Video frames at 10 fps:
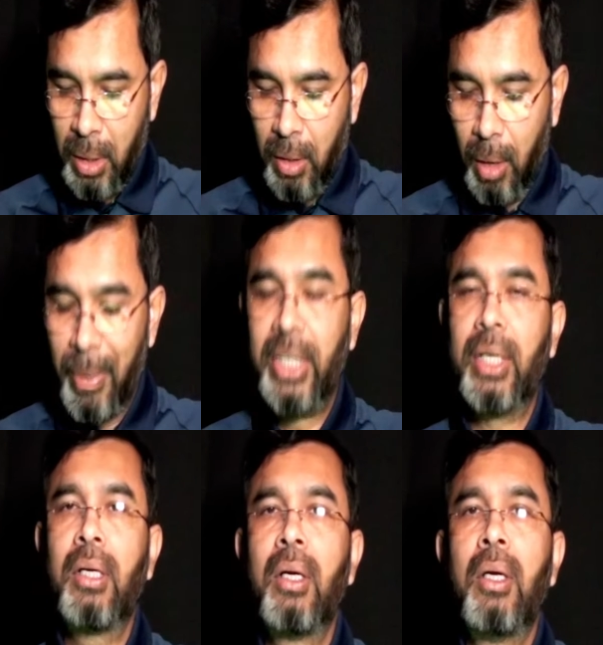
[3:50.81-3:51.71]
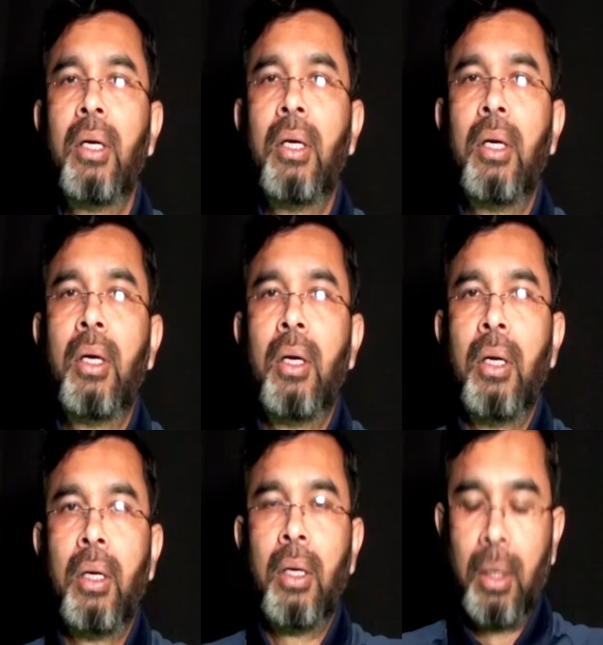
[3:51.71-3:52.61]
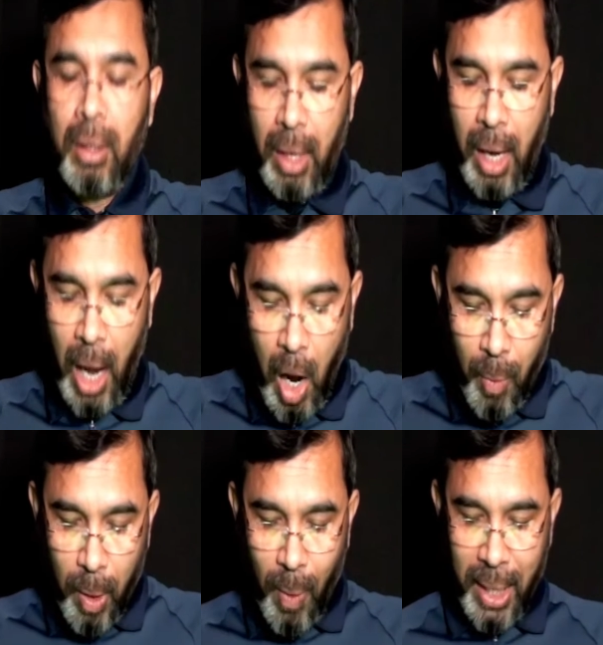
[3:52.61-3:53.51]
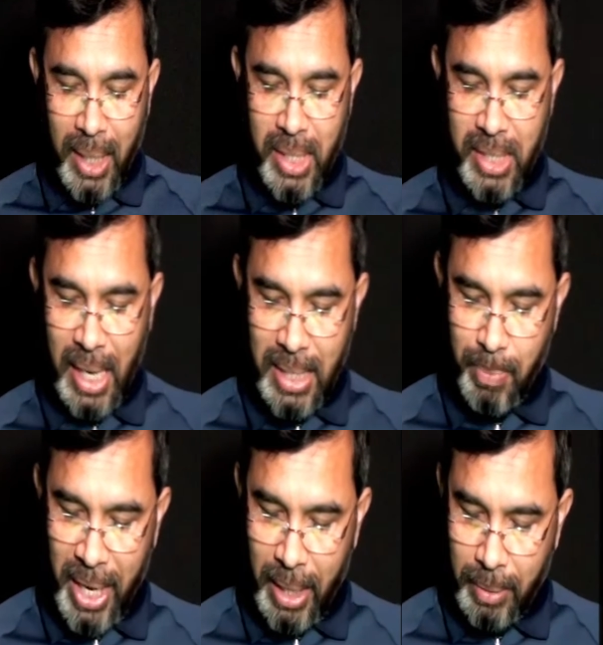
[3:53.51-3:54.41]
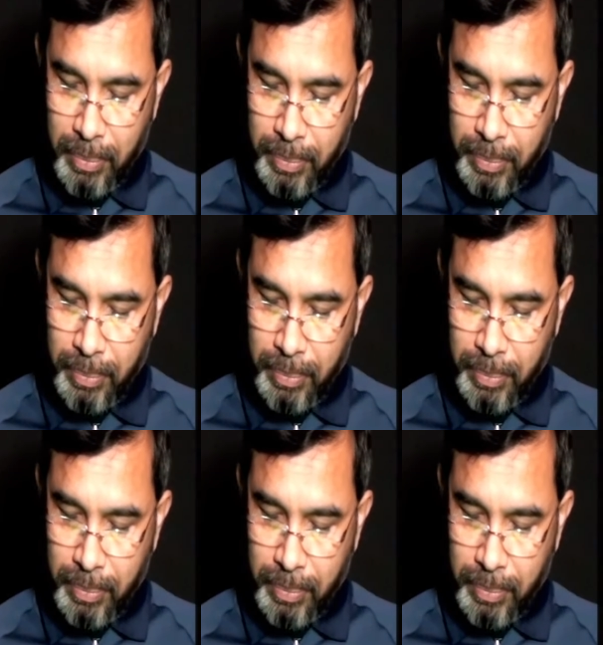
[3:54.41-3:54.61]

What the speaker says: or meter. However, what does this size mean?